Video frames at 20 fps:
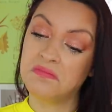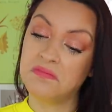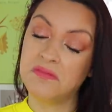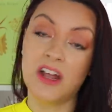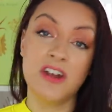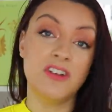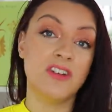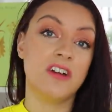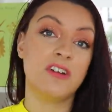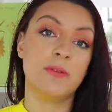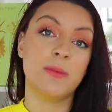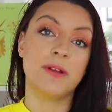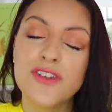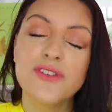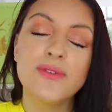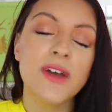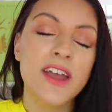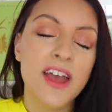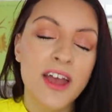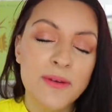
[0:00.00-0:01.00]
No judgment.
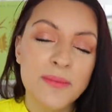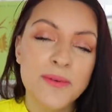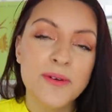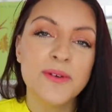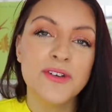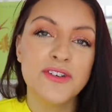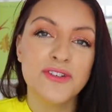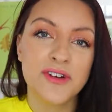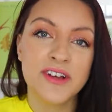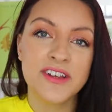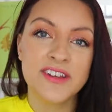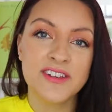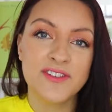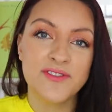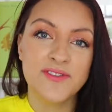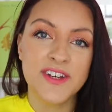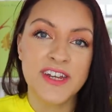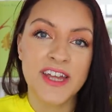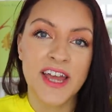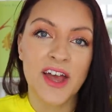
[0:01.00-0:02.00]
So I hope you enjoyed
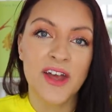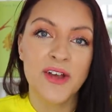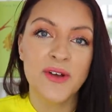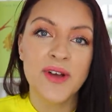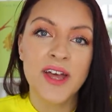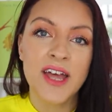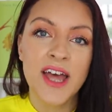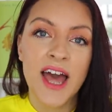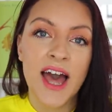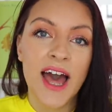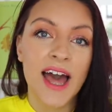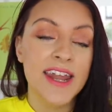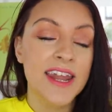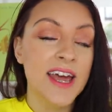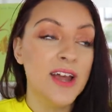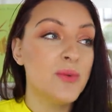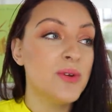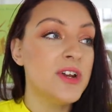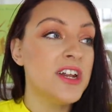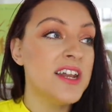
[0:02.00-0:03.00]
this video, and
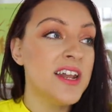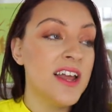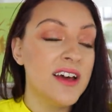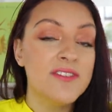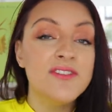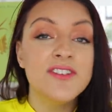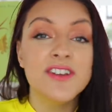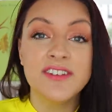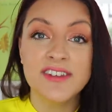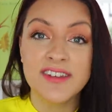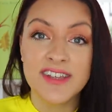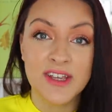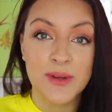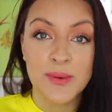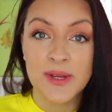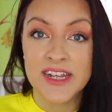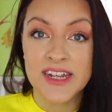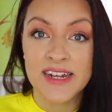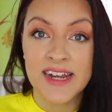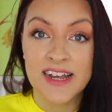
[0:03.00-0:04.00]
I would love to see
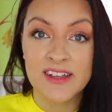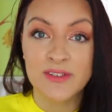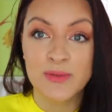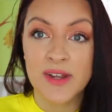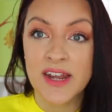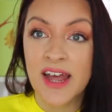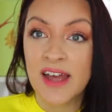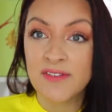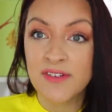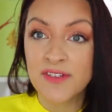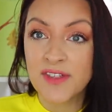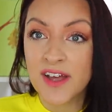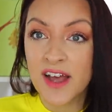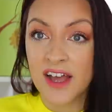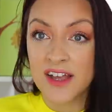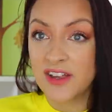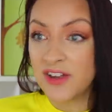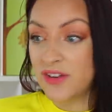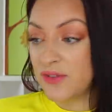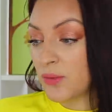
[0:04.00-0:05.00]
you in the next one. Everything
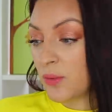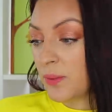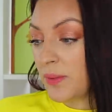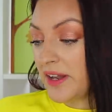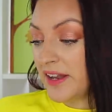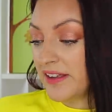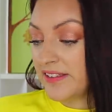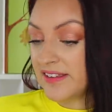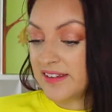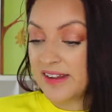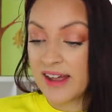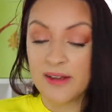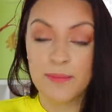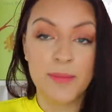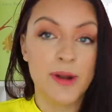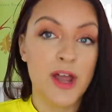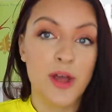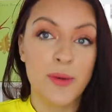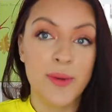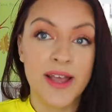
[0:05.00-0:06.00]
I use will be listed down
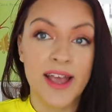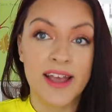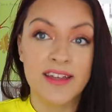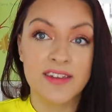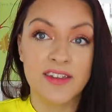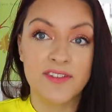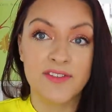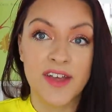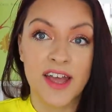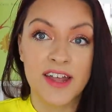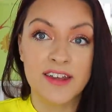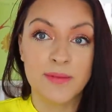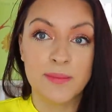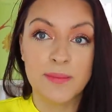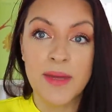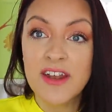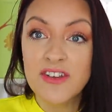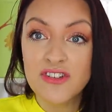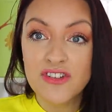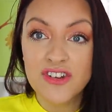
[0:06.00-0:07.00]
below in case I forget to
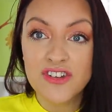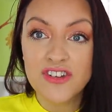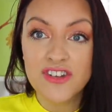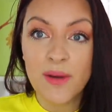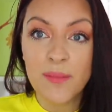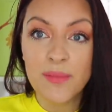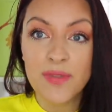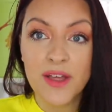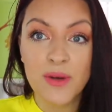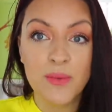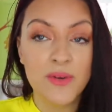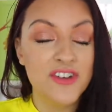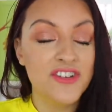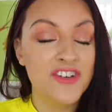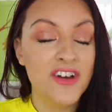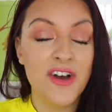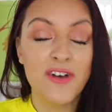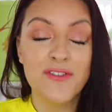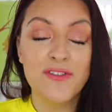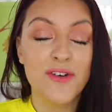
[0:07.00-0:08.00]
mention something,
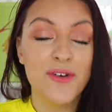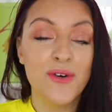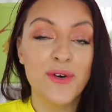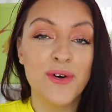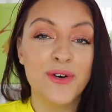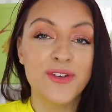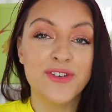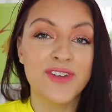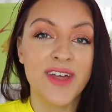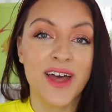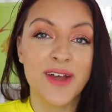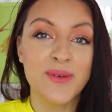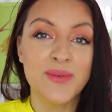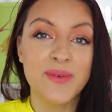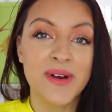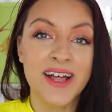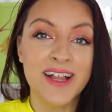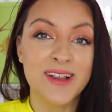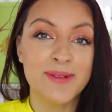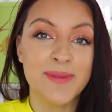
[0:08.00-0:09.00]
which of course I
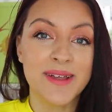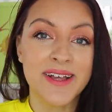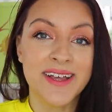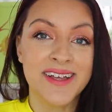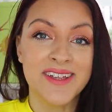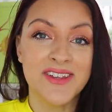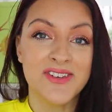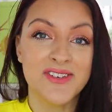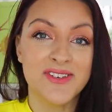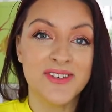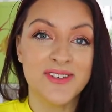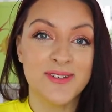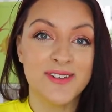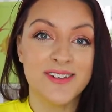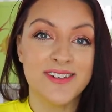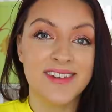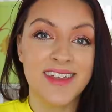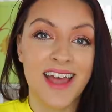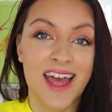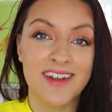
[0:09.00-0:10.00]
will, because
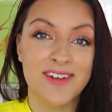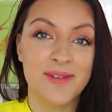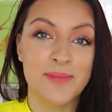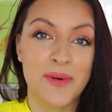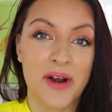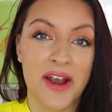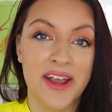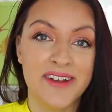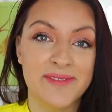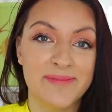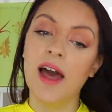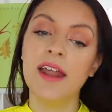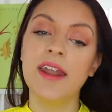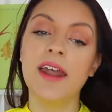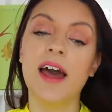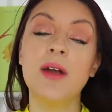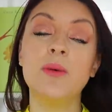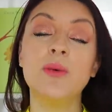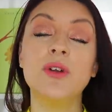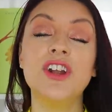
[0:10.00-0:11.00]
scatterbrain.
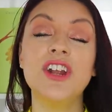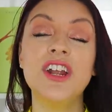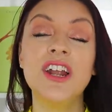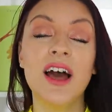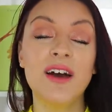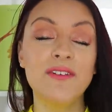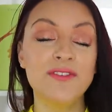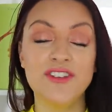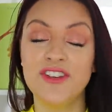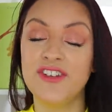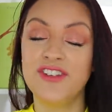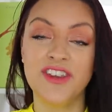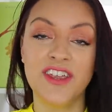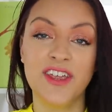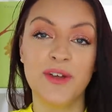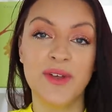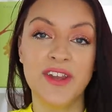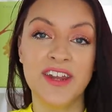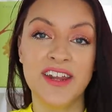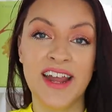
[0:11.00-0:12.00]
And I would love to
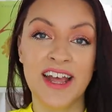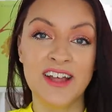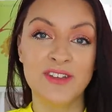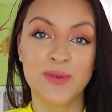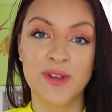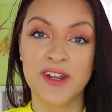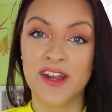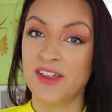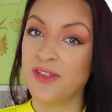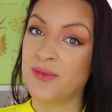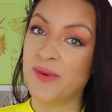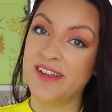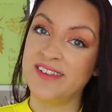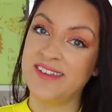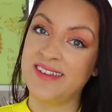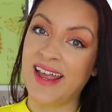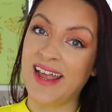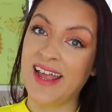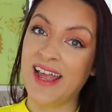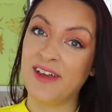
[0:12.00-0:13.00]
see you in the next one.
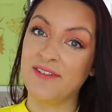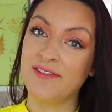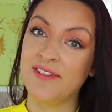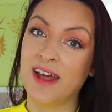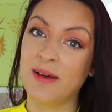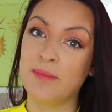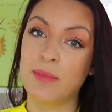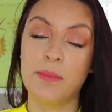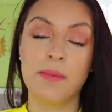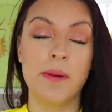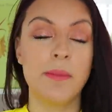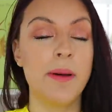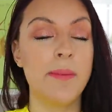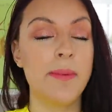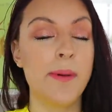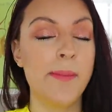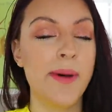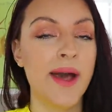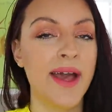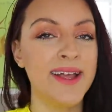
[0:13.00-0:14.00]
Otherwise, take care for now. Bye bye bye
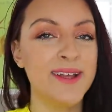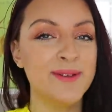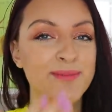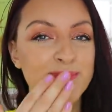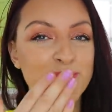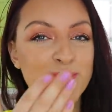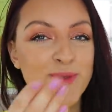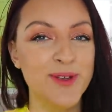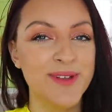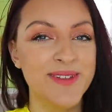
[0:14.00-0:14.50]
bye bye.